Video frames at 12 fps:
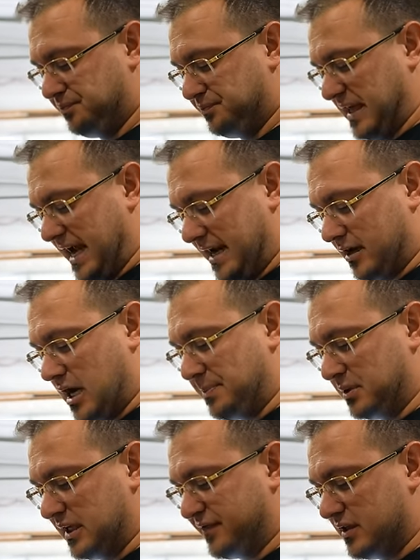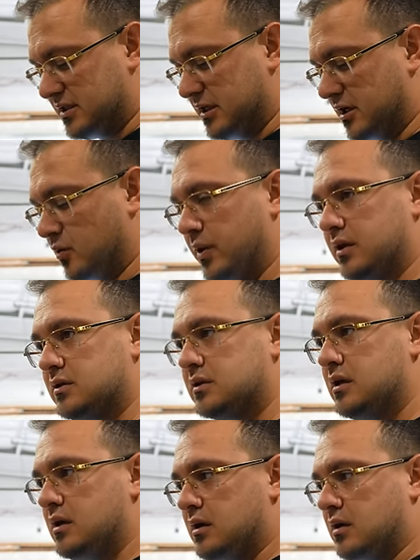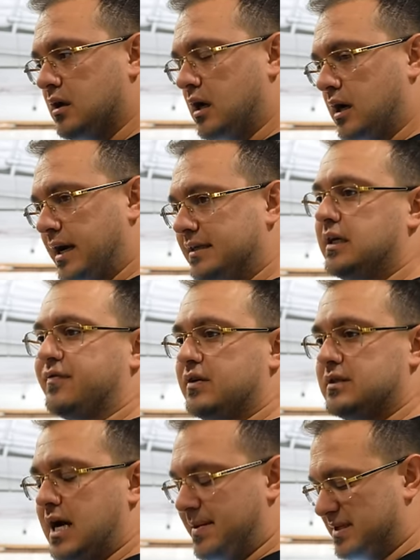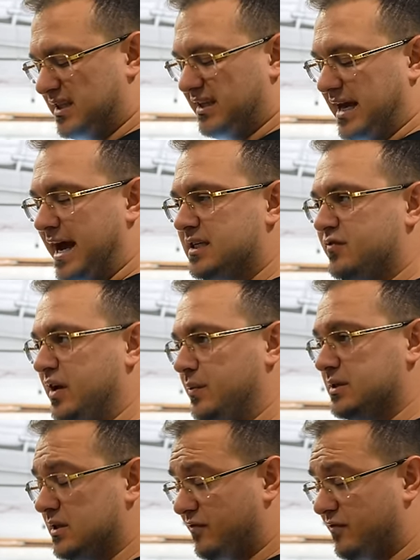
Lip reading: they had a couple different steering wheels at different times. I think the SV was the